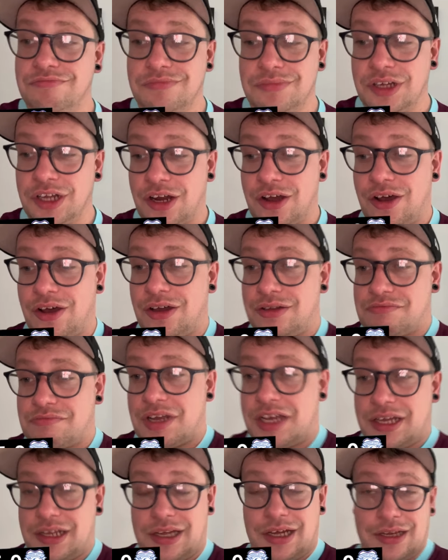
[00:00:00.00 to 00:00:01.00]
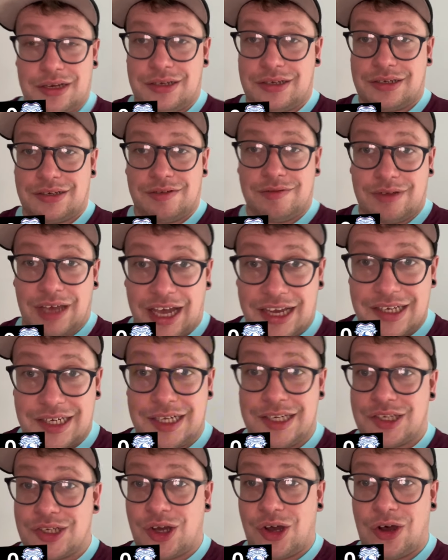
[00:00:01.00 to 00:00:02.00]
you know, and gets
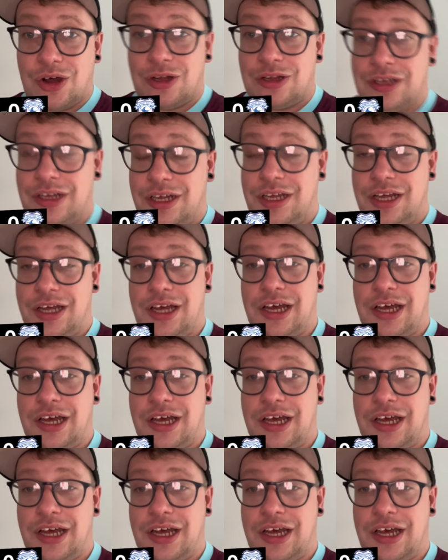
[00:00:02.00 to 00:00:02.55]
his goal.